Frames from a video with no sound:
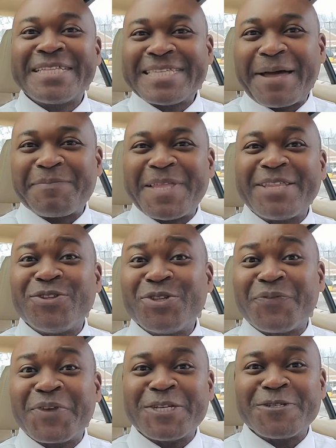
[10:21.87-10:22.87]
tap that
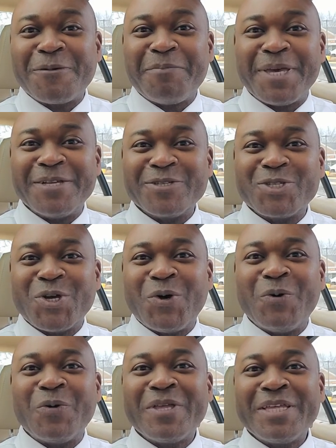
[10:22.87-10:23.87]
notification bell
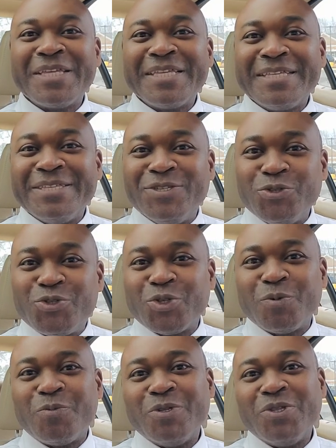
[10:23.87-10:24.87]
so
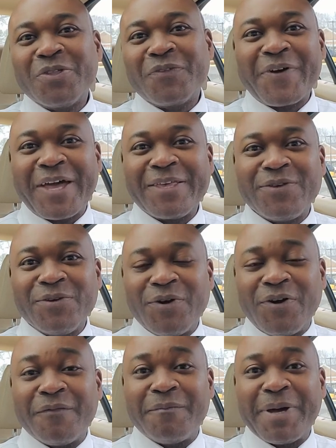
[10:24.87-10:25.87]
YouTube will notify you
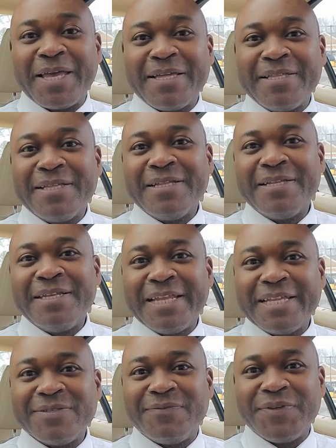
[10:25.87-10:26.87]
of my
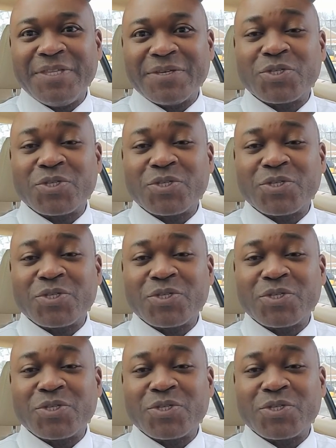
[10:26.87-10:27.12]
latest video.